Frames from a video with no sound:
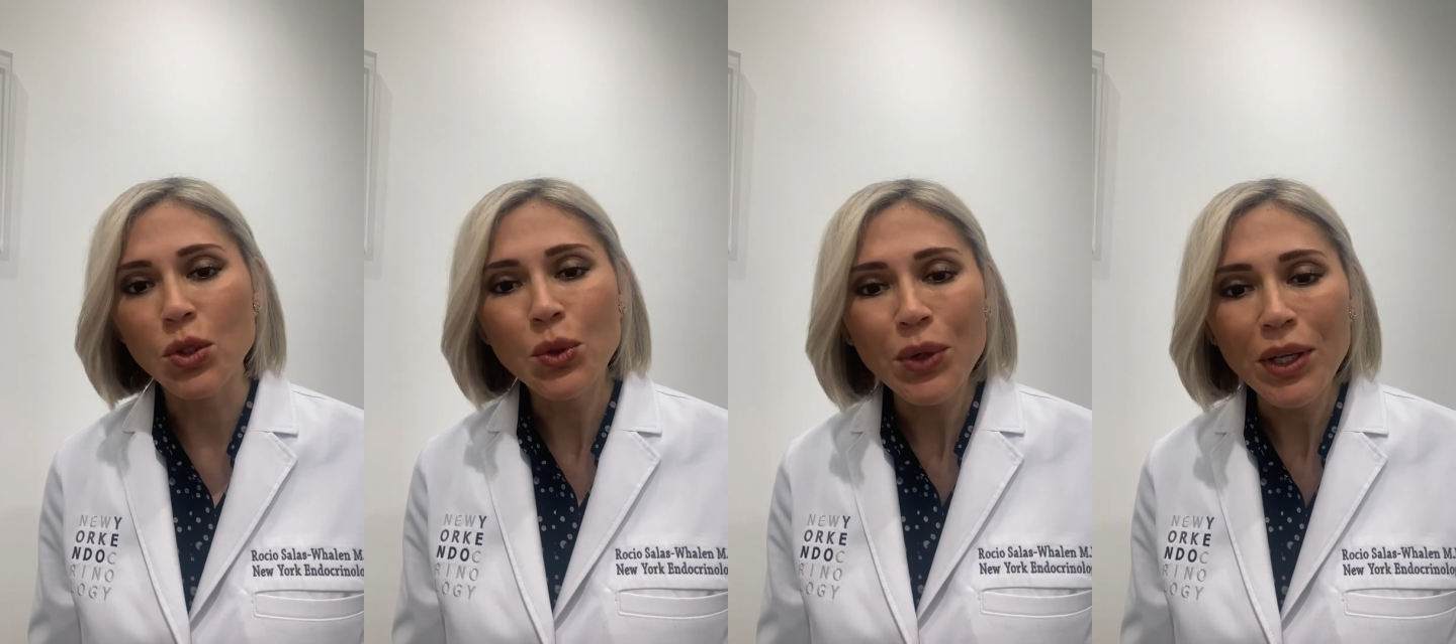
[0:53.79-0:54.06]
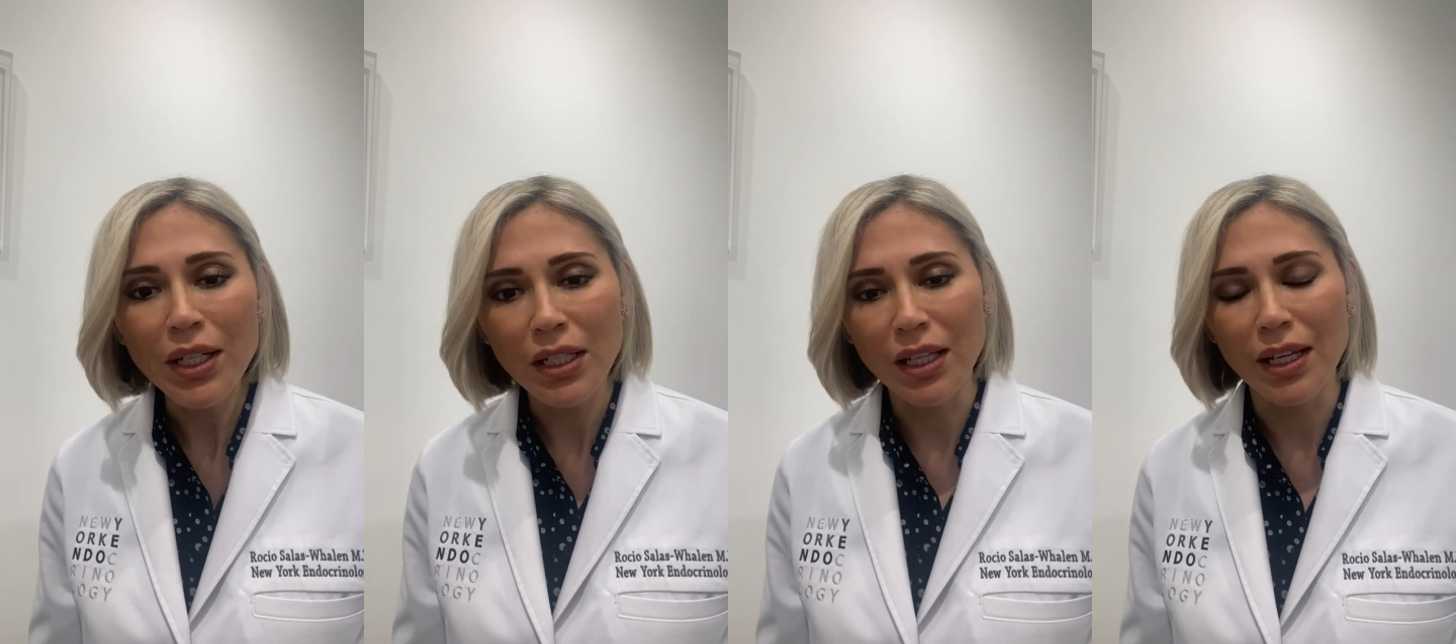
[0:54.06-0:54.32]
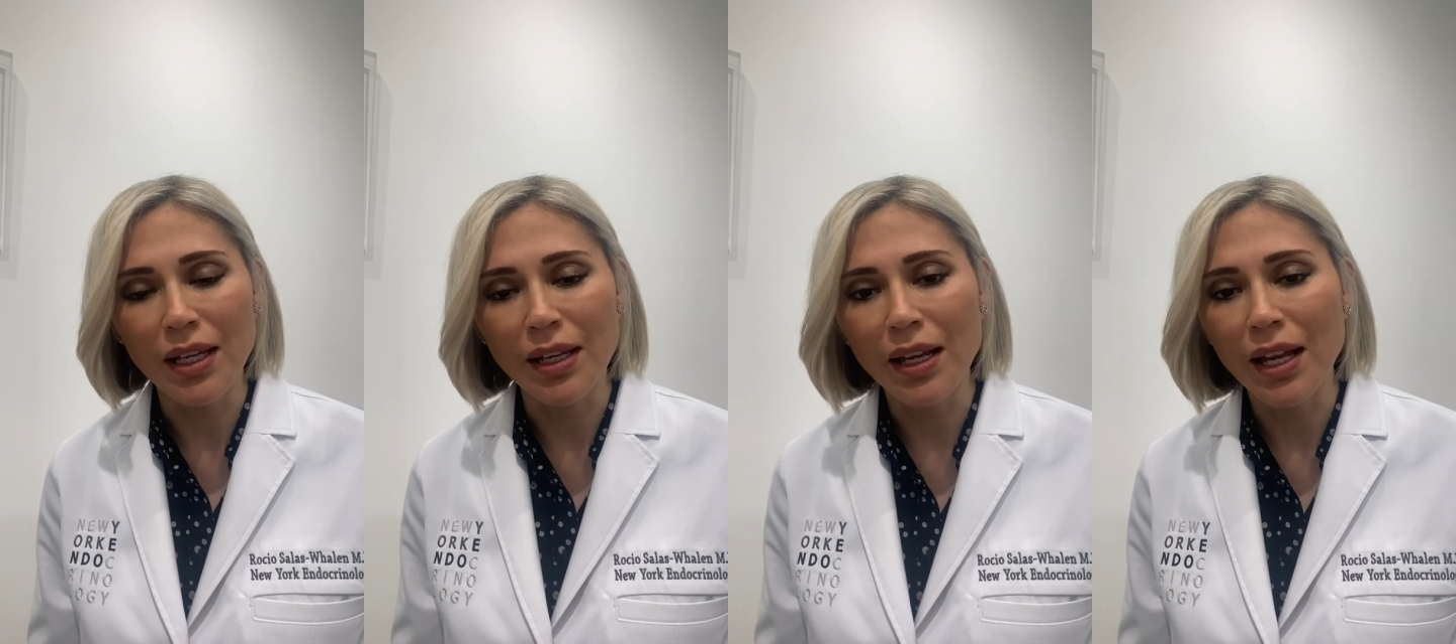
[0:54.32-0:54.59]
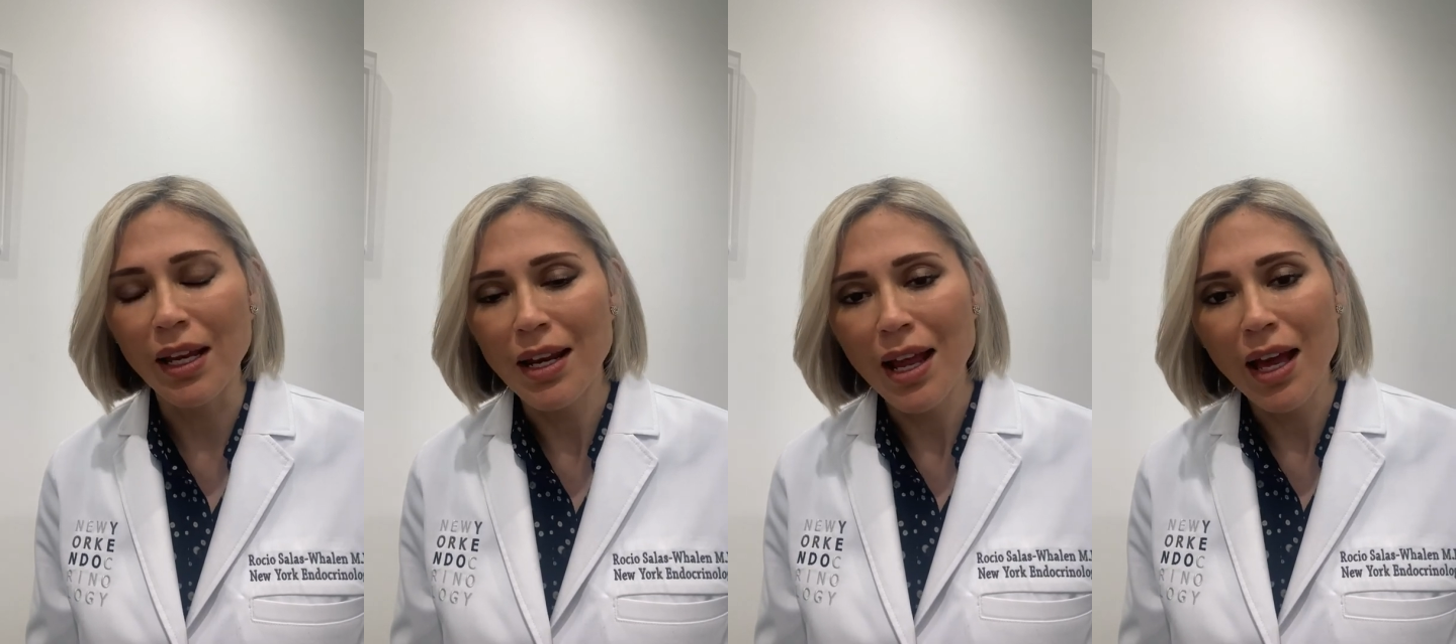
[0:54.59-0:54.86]
quickly
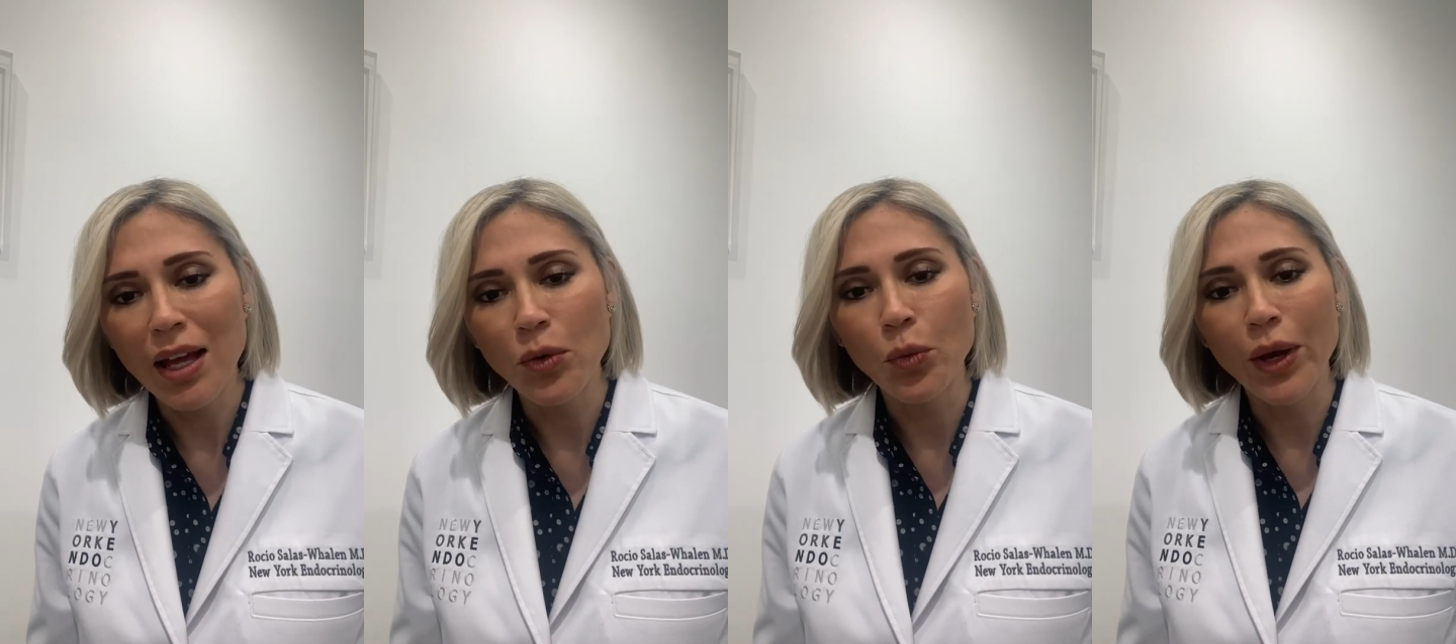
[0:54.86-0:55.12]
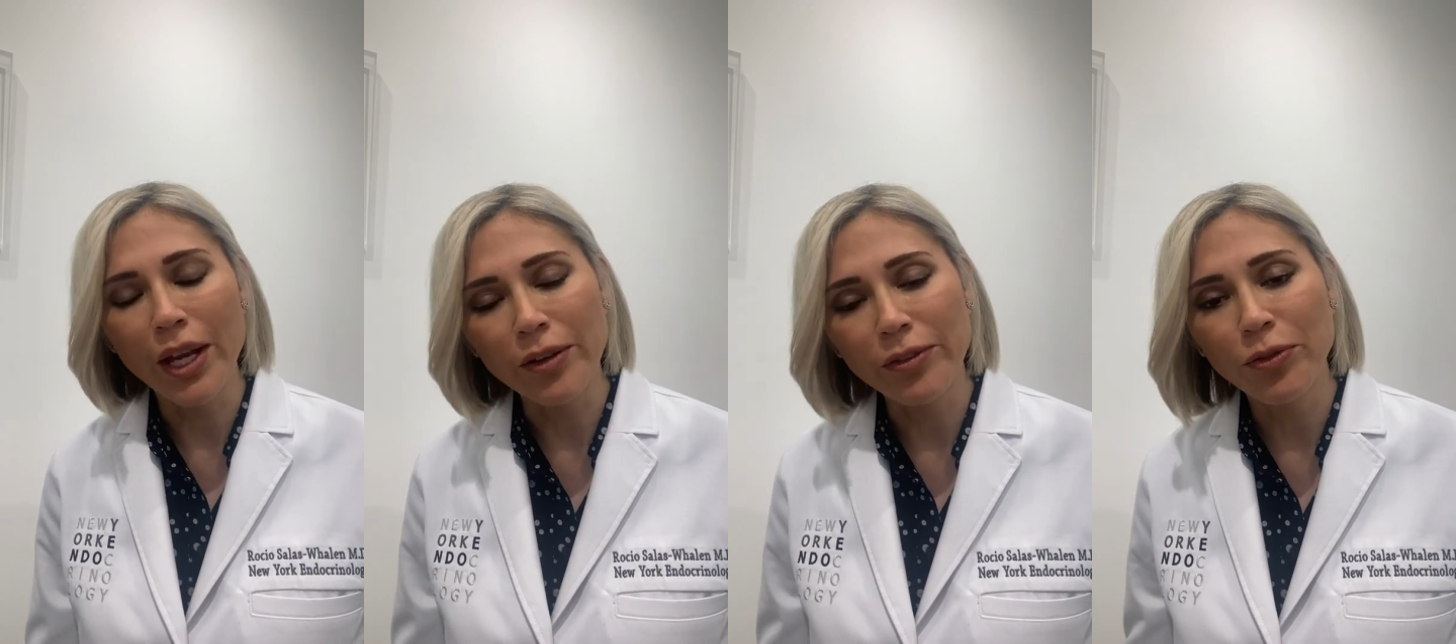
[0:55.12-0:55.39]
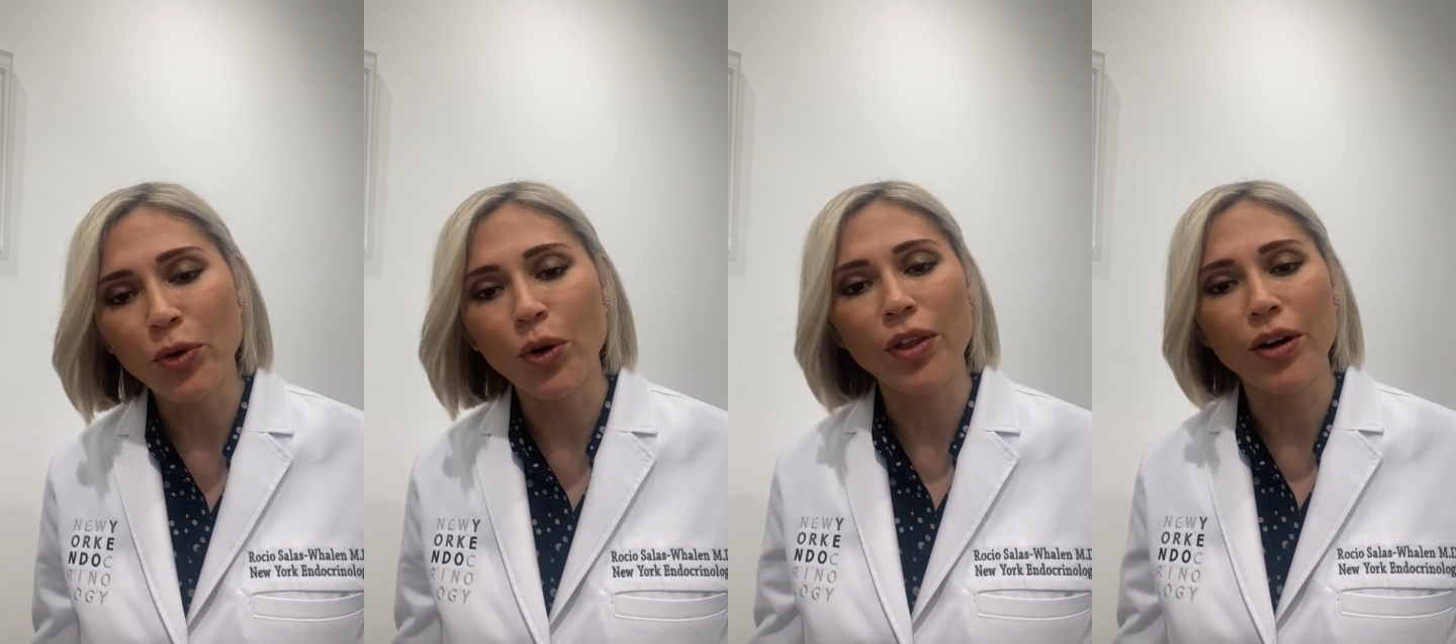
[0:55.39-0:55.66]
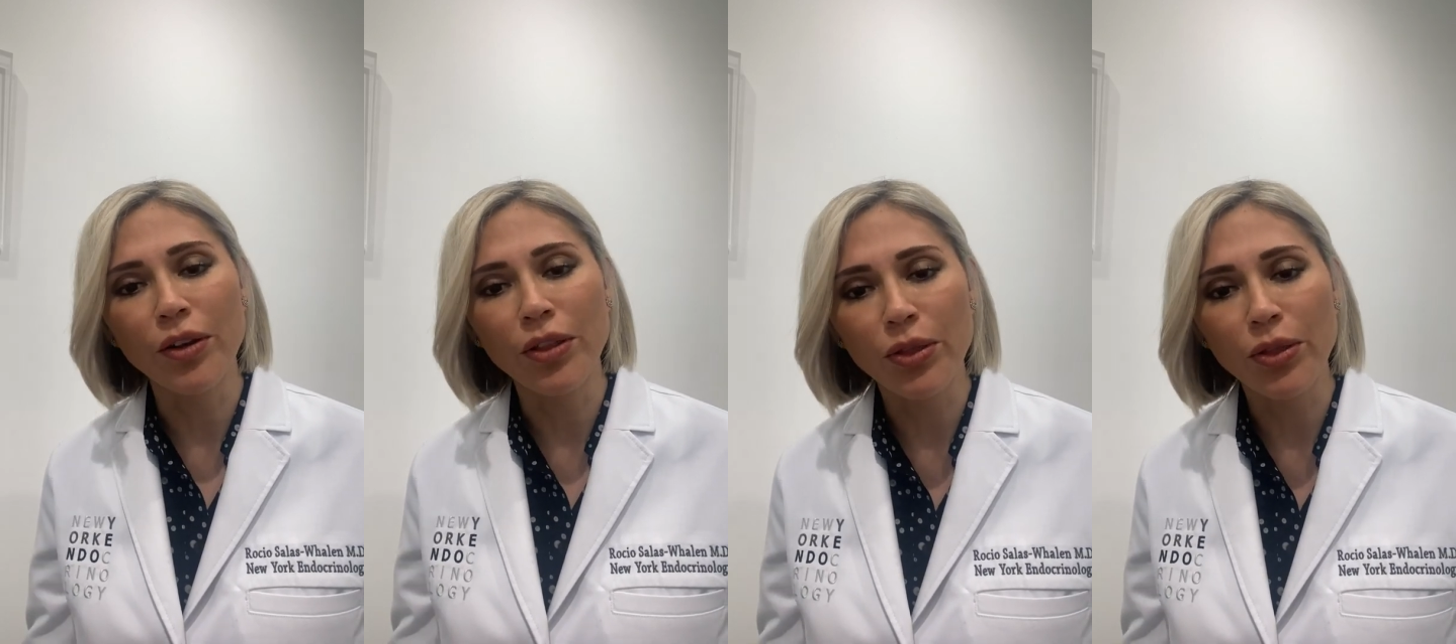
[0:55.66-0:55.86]
and not wait for their